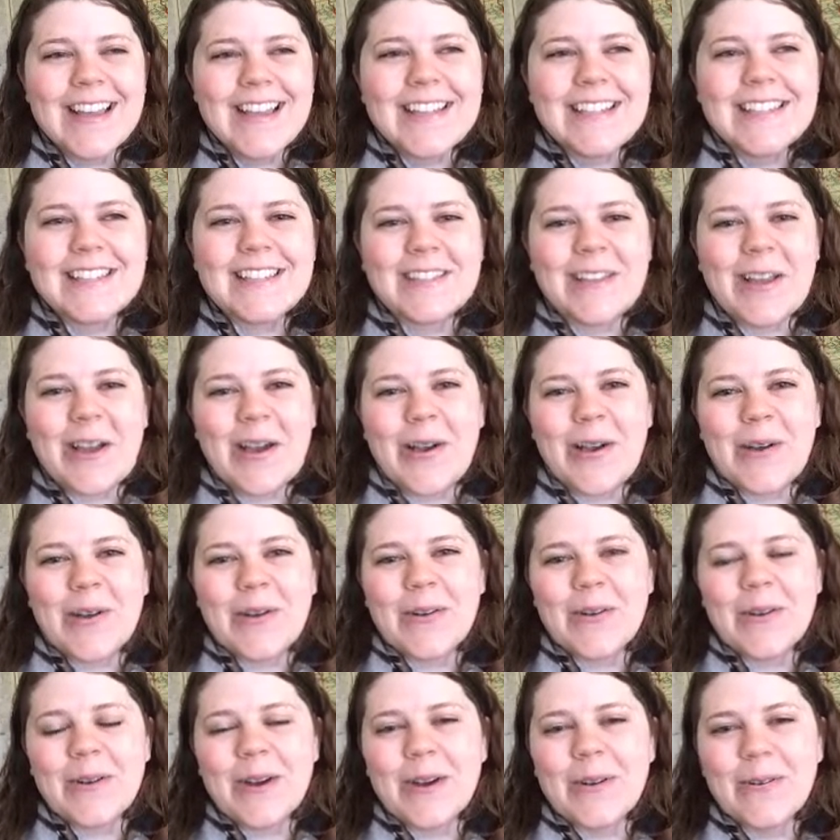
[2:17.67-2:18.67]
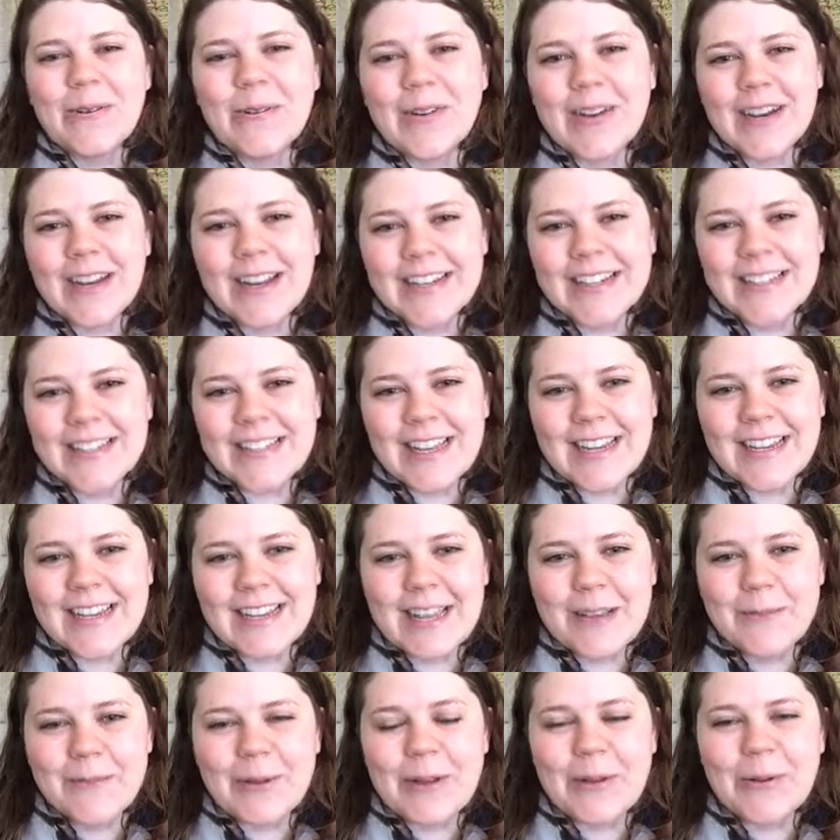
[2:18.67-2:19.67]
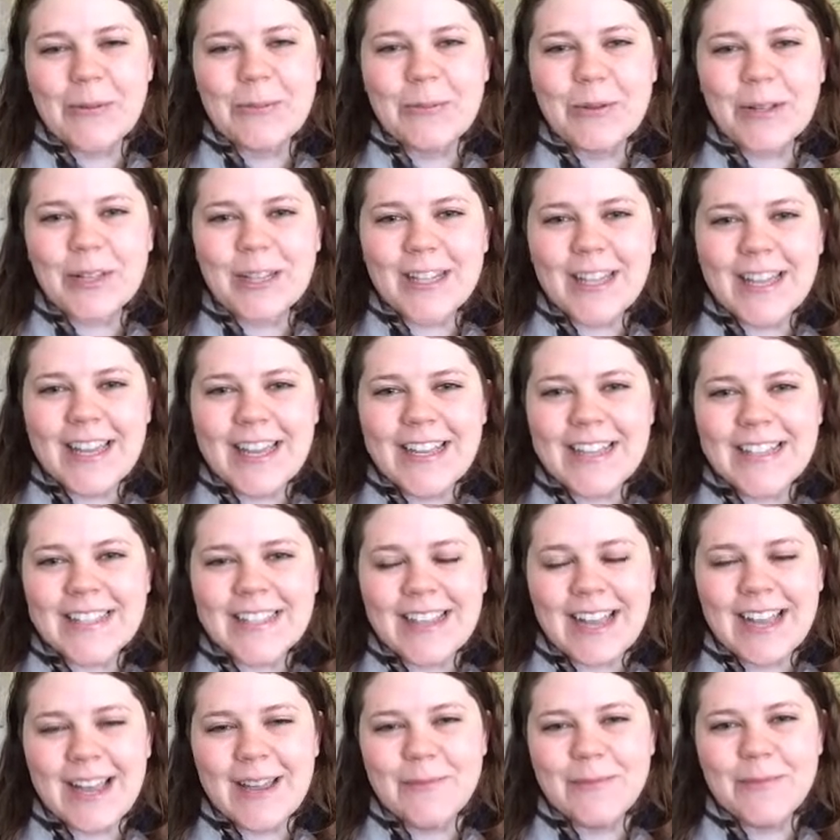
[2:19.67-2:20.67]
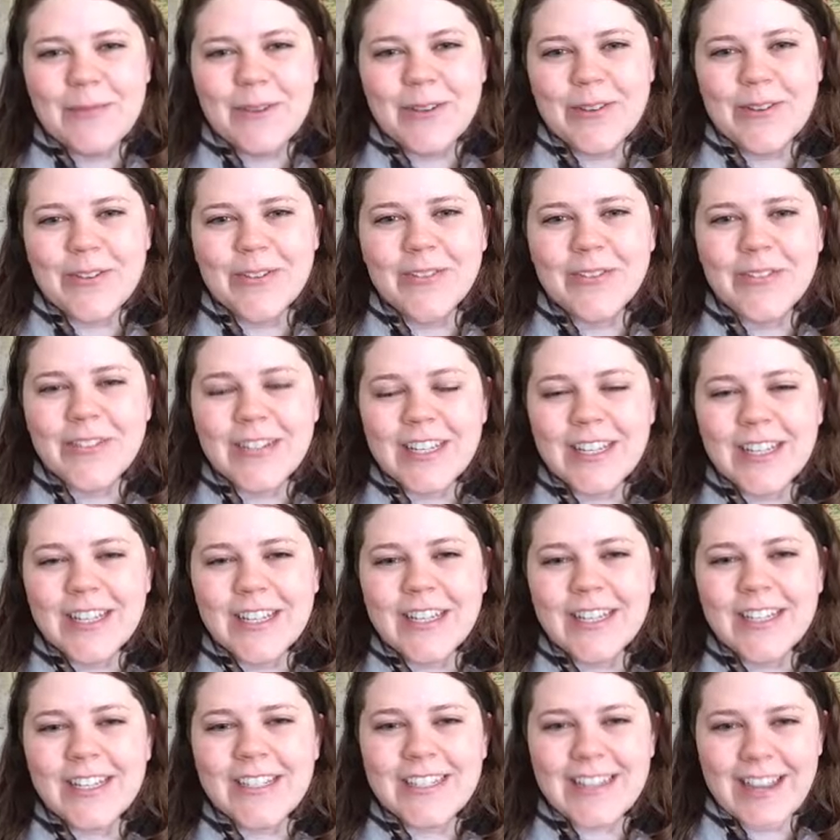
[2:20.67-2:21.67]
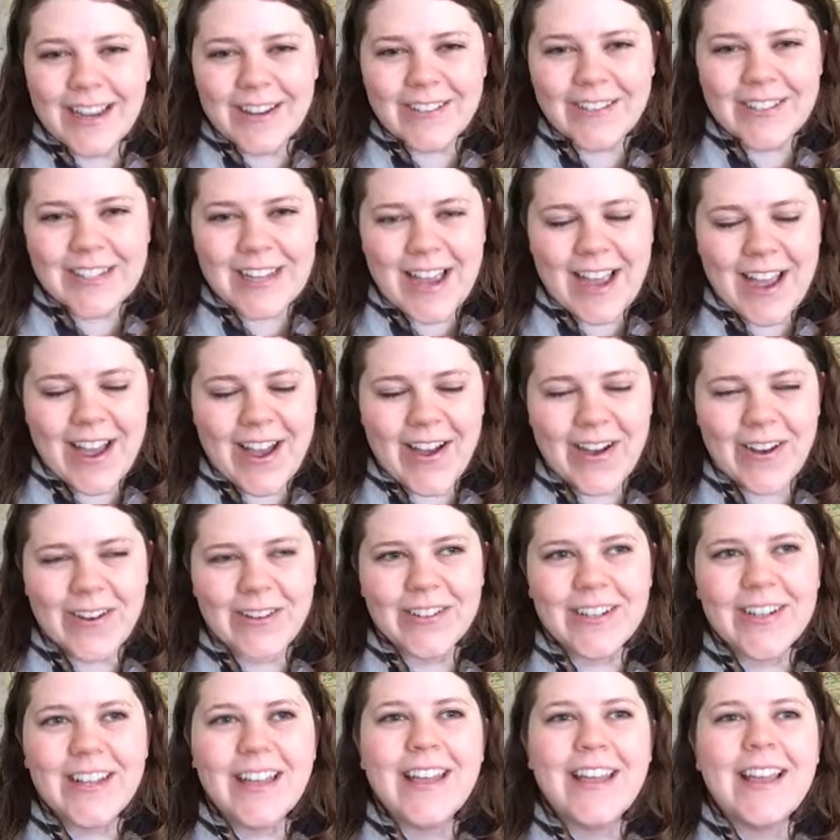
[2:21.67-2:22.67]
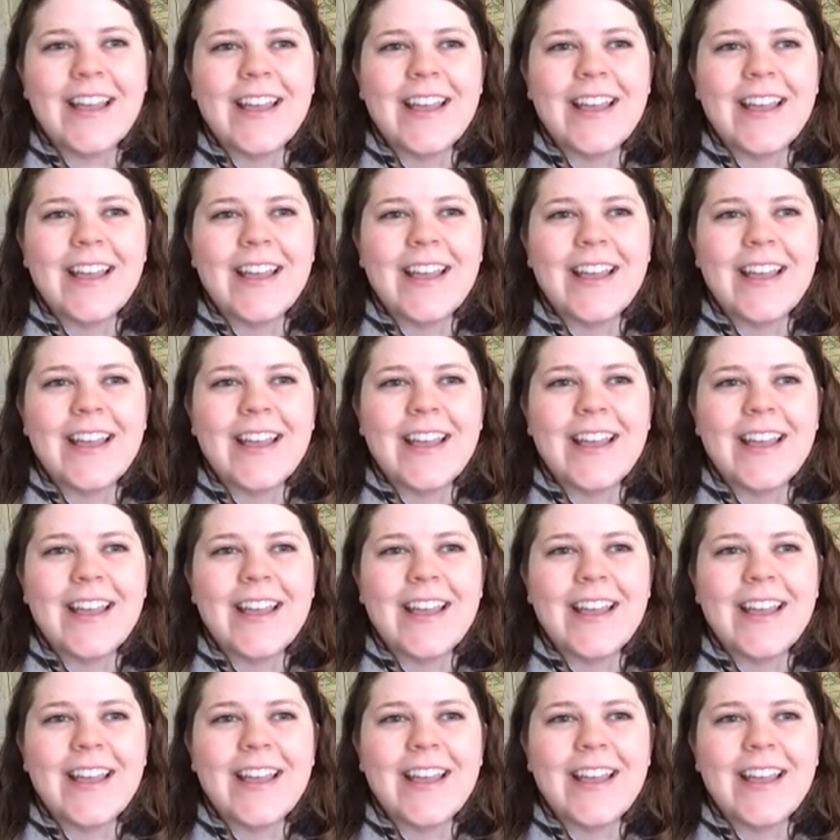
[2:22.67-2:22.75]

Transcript: So when I decided to get my own place, I moved downtown.